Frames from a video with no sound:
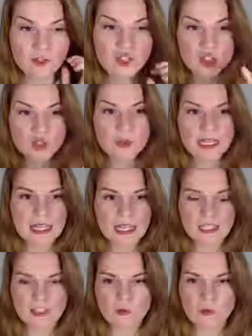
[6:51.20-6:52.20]
doing
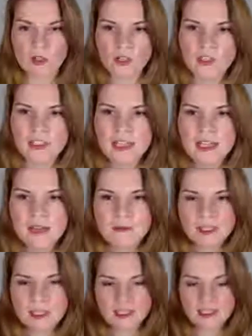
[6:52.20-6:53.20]
in the world,
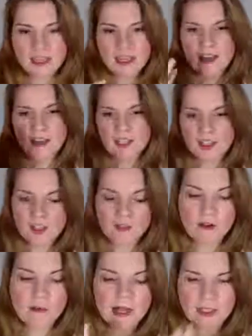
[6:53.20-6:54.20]
because it's just a
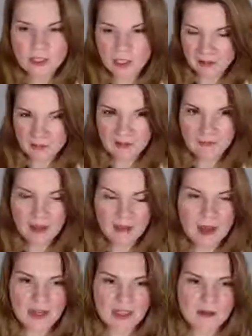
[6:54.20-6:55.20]
reminder, like my vibe
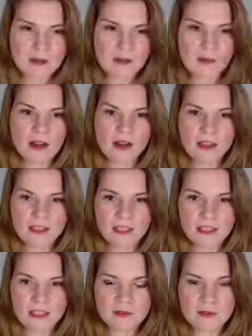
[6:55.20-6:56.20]
has to be where it
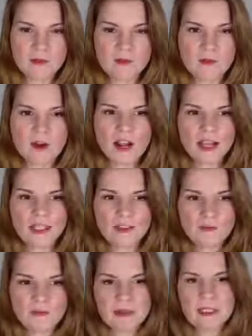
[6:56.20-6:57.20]
needs to be before I
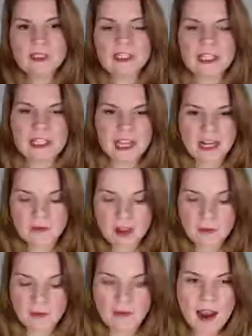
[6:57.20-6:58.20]
can build any kind of
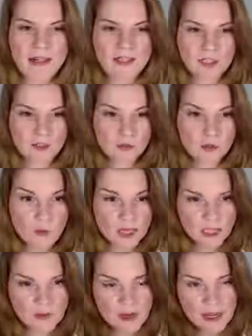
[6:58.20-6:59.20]
apparatus through
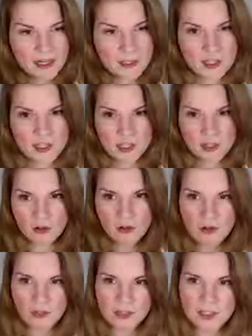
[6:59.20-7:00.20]
which my energy is going to
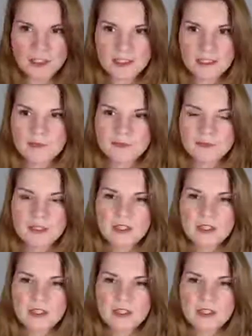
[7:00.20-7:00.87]
call things in.